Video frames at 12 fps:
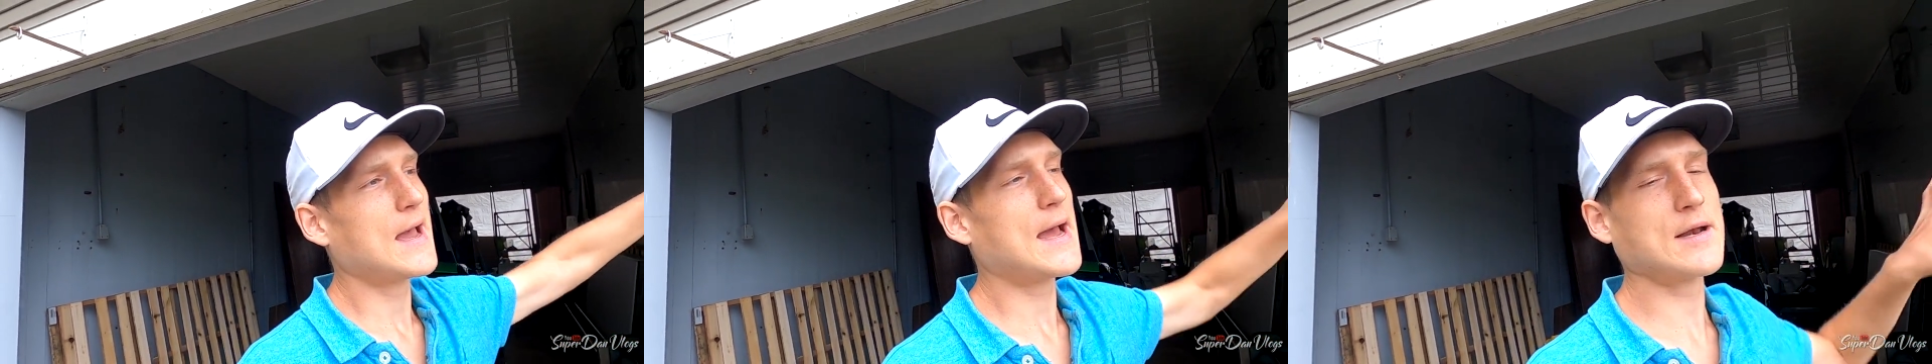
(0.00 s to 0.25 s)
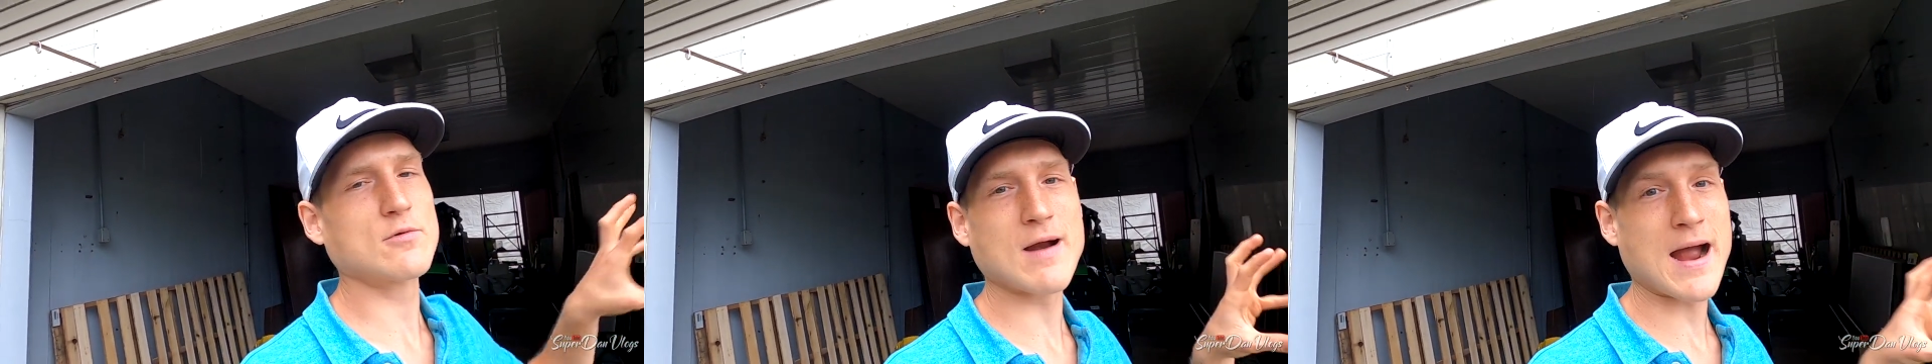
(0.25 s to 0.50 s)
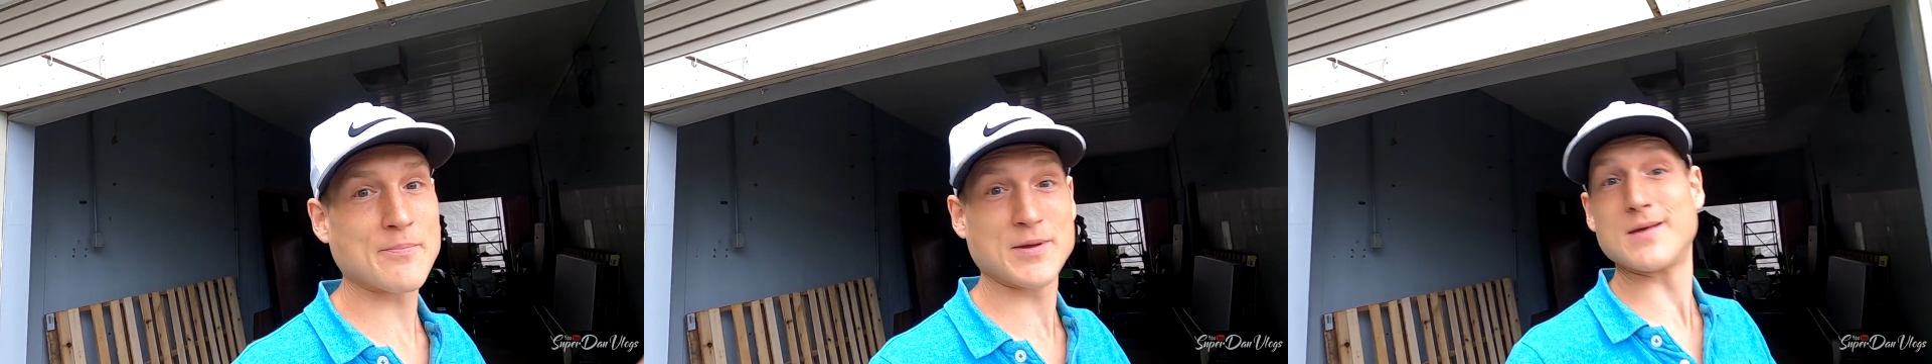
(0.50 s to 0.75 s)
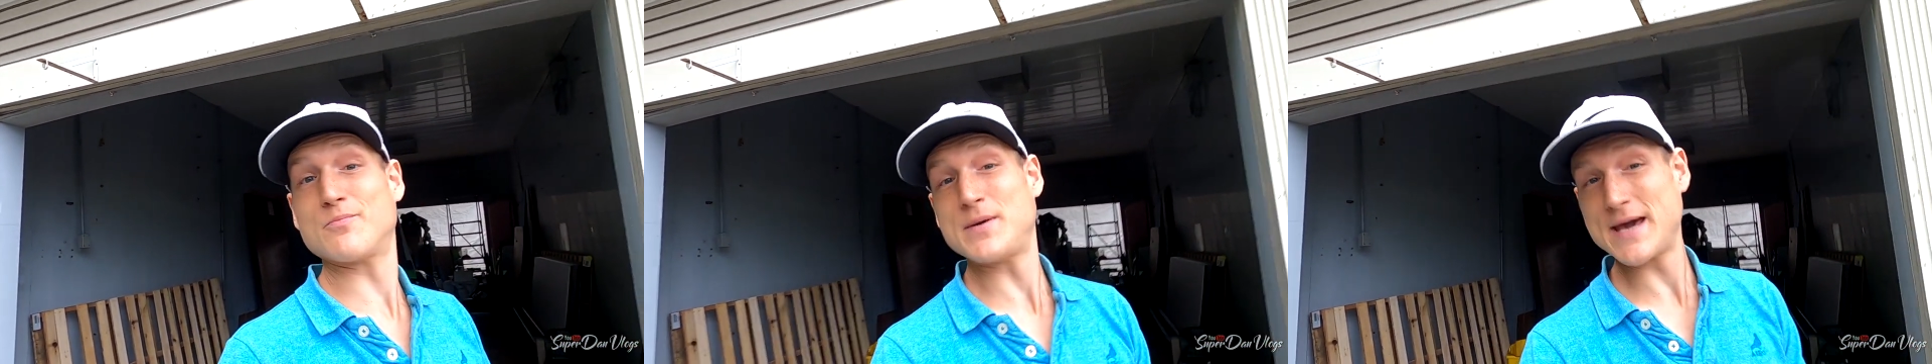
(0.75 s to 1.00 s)
and
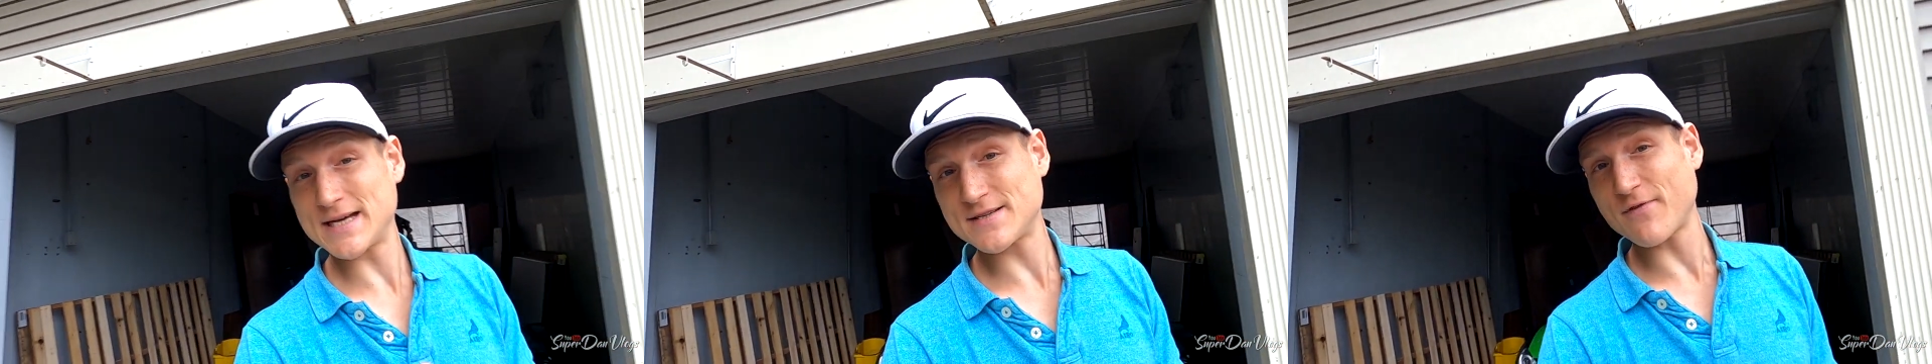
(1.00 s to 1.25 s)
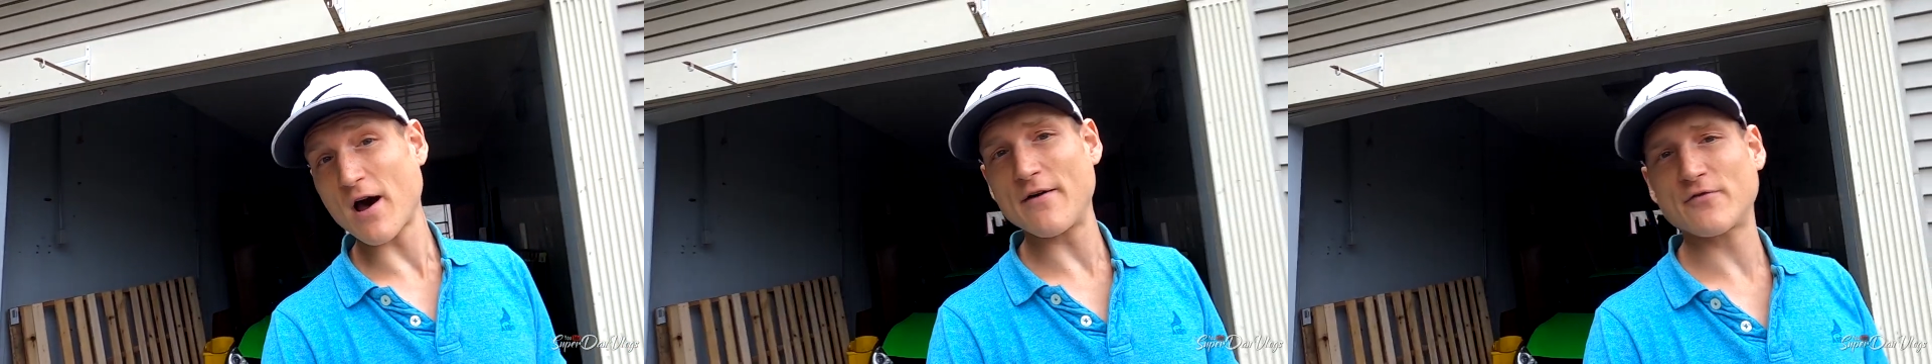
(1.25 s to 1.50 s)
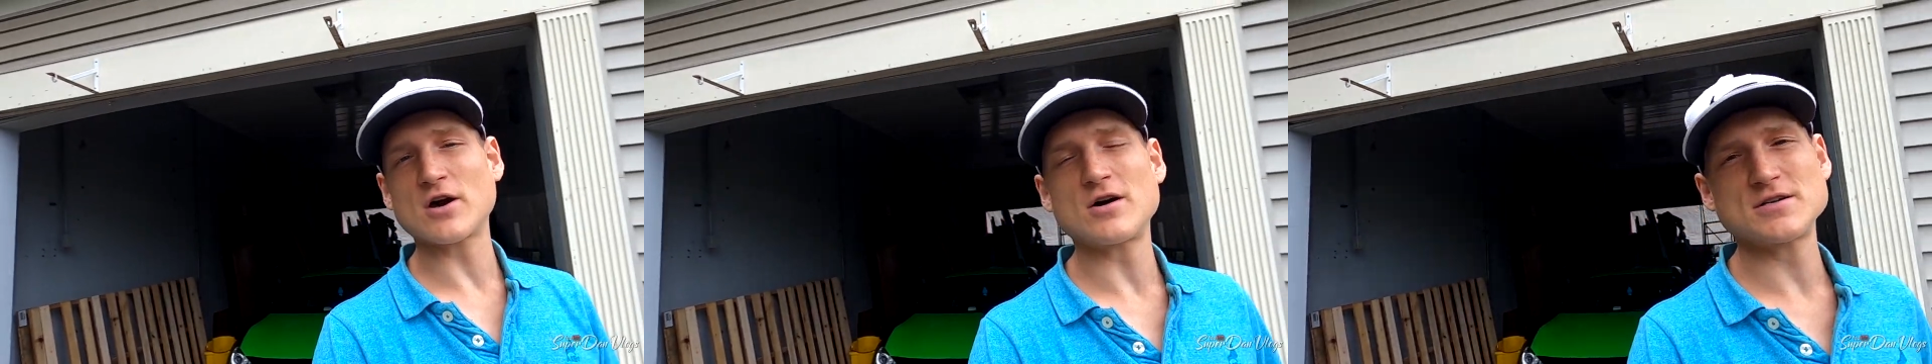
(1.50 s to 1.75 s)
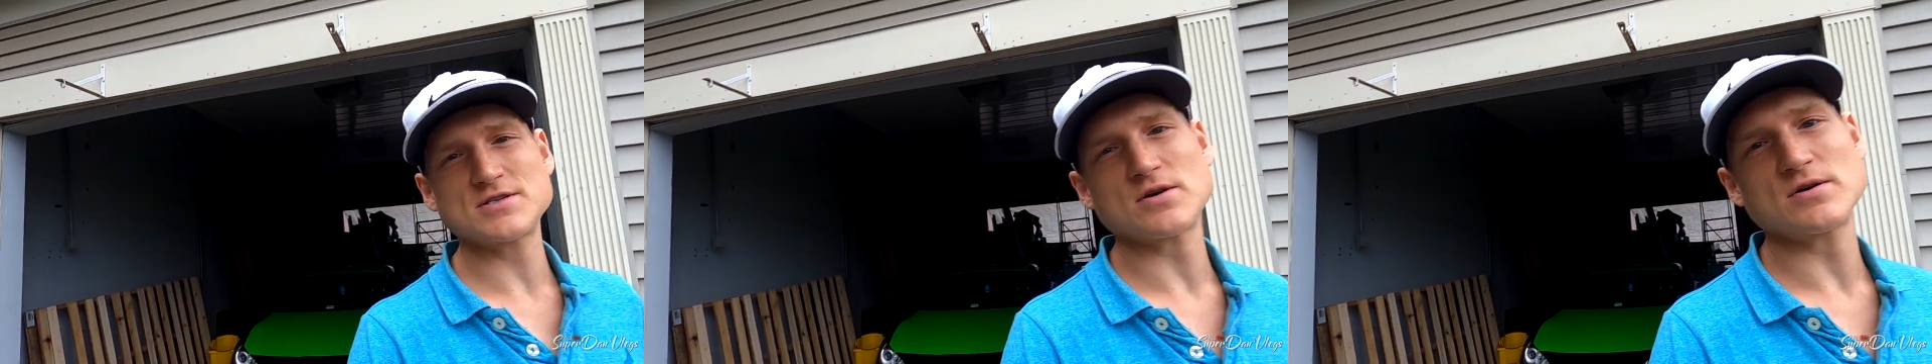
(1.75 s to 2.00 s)
wrapping P S five
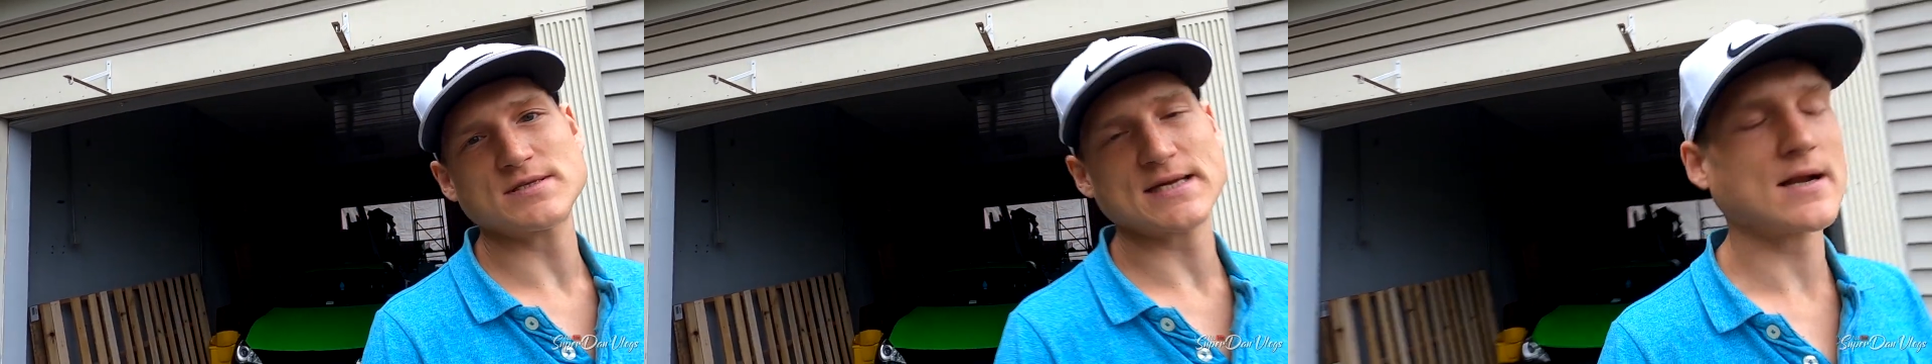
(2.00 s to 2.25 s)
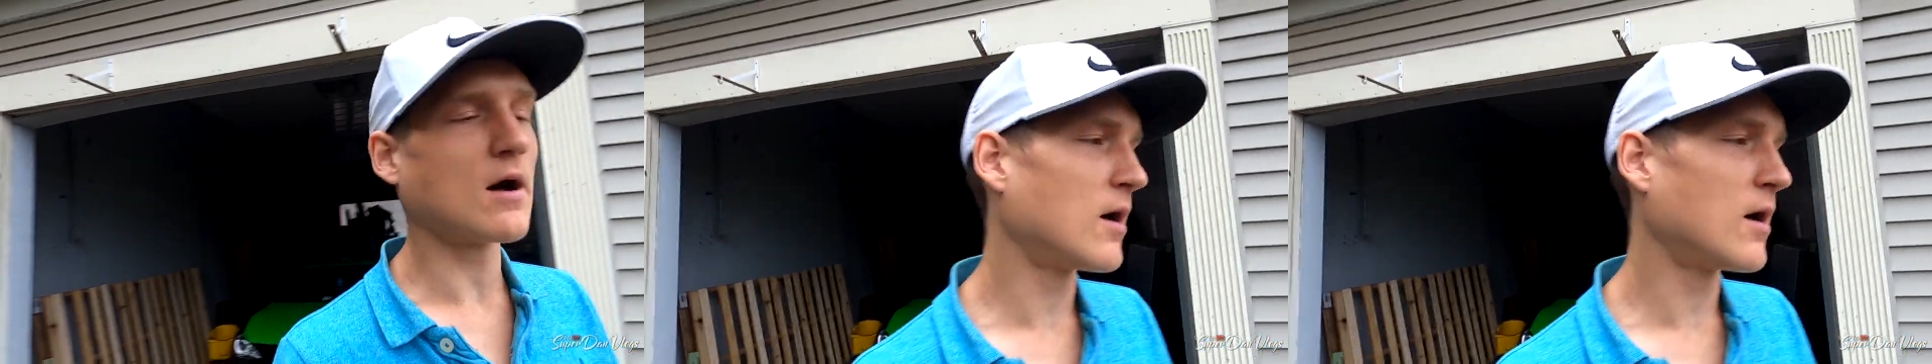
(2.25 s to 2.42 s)
consoles and